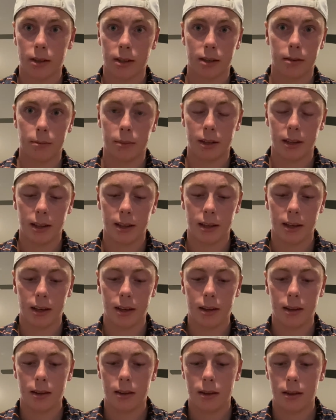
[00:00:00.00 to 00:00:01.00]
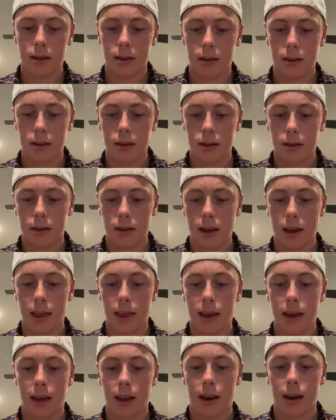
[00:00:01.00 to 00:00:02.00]
it completely. And
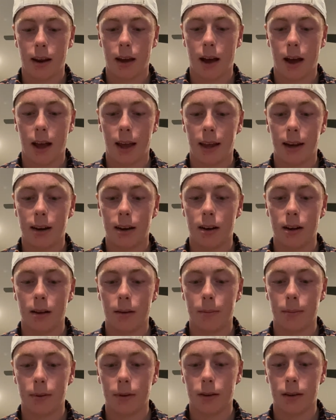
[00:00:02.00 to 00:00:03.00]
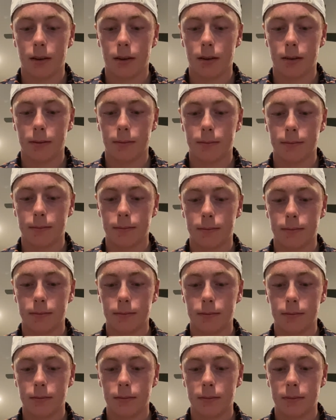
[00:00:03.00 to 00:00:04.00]
then I ended up,
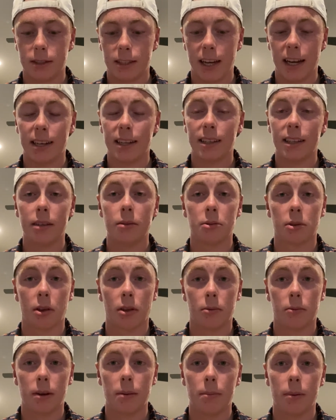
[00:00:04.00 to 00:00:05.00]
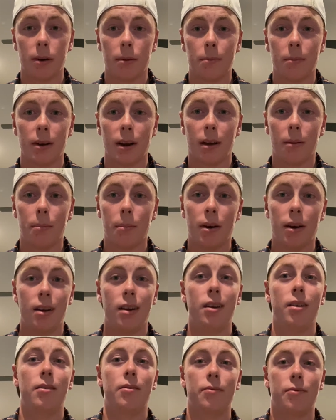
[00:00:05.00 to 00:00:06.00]
technically it was a 3-putt, but I
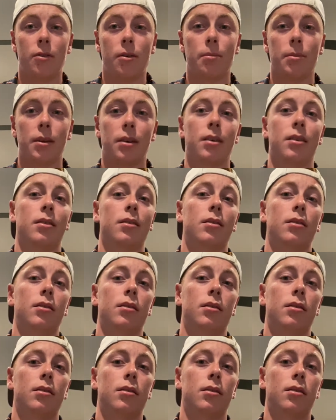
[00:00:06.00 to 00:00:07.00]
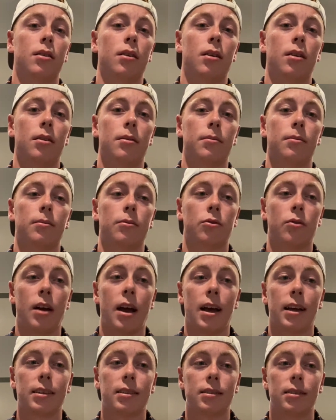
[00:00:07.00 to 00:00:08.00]
putted from the
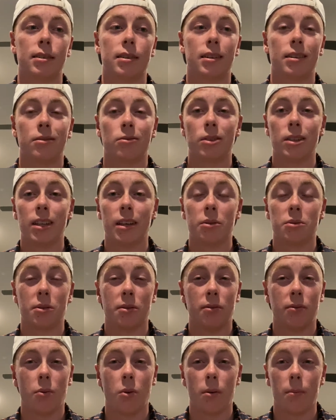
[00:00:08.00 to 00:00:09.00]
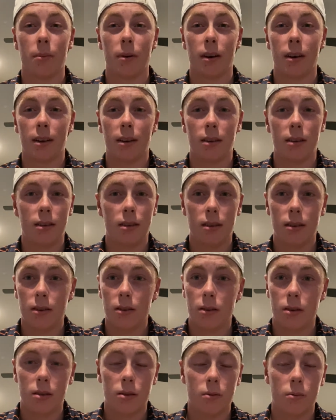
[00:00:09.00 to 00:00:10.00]
grass, and really it was a 4-putt,
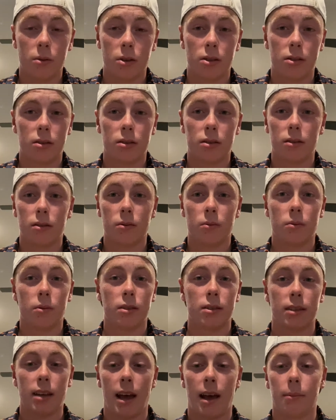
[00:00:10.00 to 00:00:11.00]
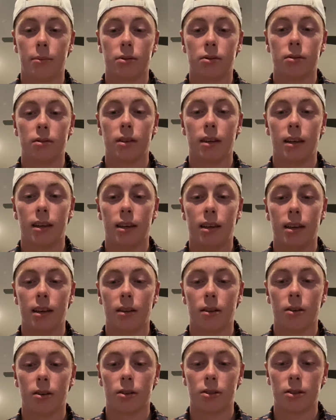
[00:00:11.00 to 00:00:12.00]
which was absolutely
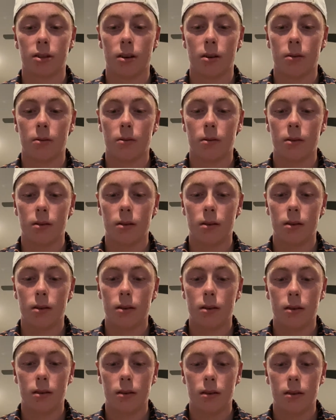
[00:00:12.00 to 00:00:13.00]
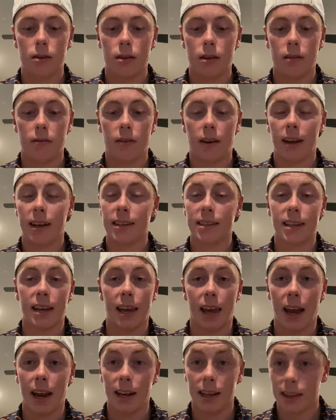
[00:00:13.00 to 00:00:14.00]
killer. So if I can take
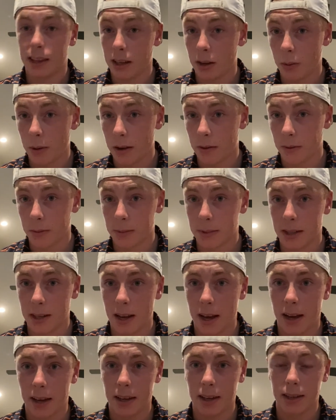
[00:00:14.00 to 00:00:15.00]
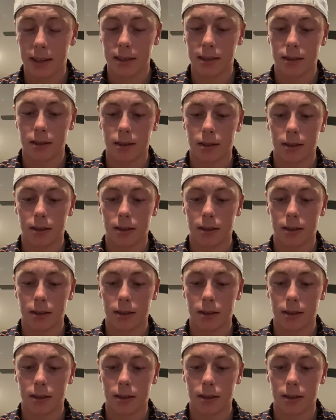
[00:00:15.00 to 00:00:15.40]
anything away from today is